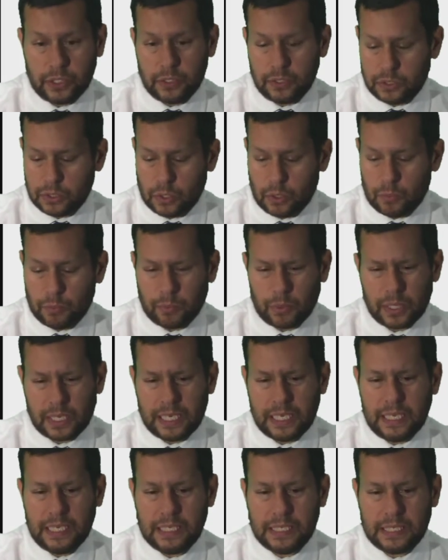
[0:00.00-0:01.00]
So
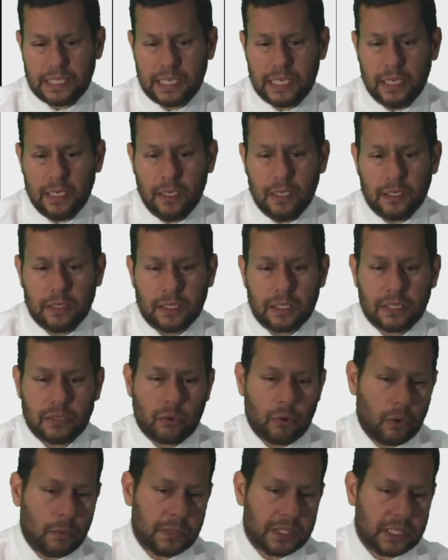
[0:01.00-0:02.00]
pretty easy. The
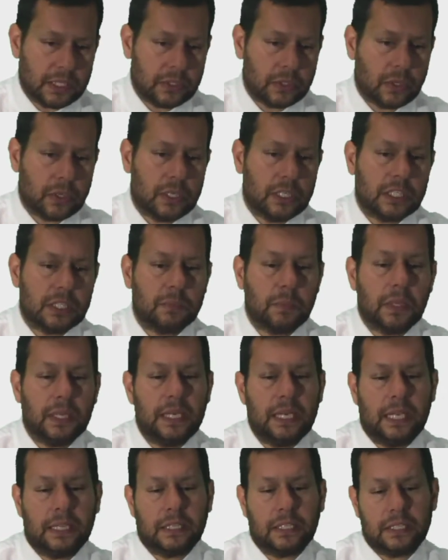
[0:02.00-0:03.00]
chromatids are going to split
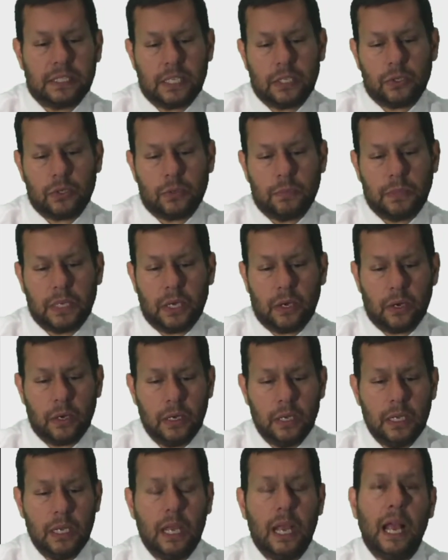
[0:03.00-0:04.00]
at the centromere,
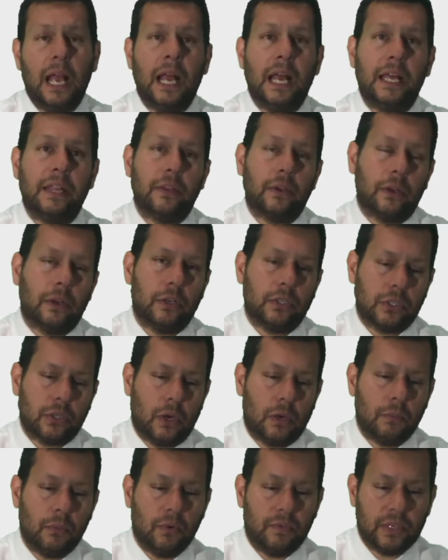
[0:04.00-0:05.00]
and they're going to
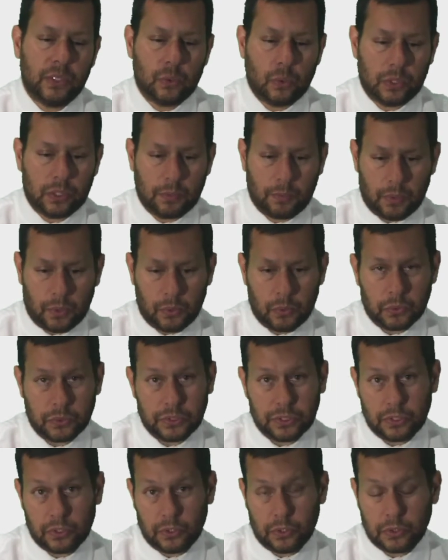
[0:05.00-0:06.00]
start moving toward the
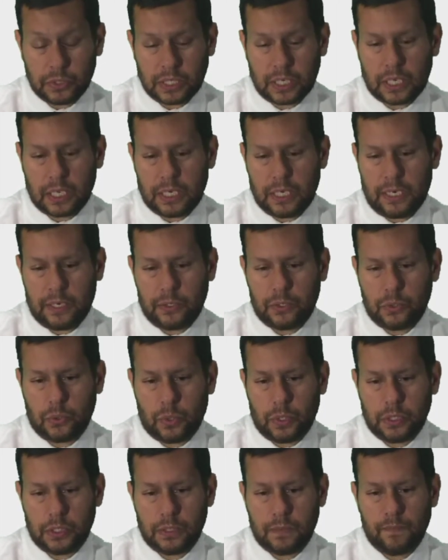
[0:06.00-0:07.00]
poles using
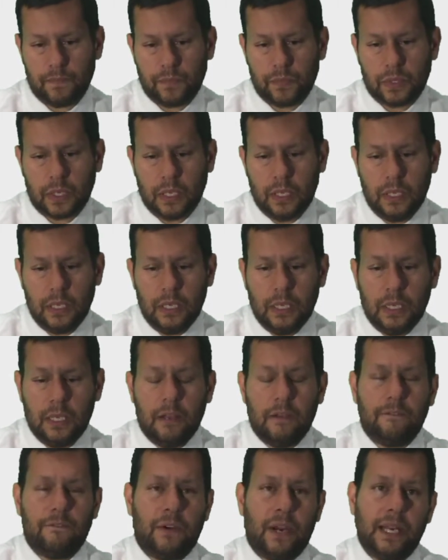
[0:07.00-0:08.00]
kinetochores.
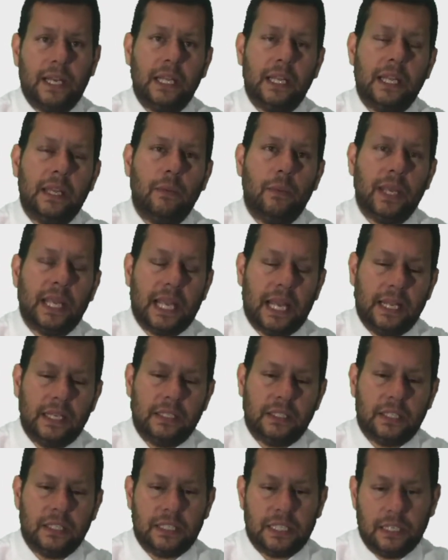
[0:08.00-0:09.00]
Finally, we
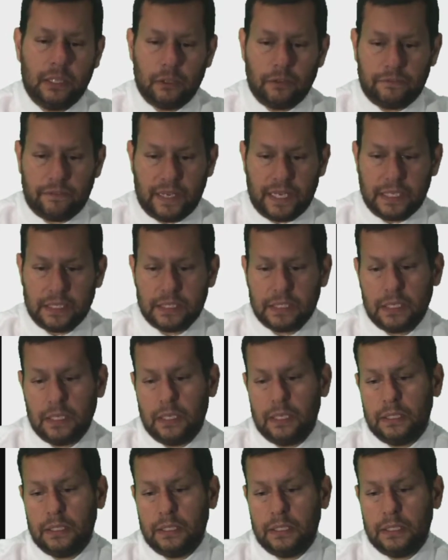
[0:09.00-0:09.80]
get to telophase.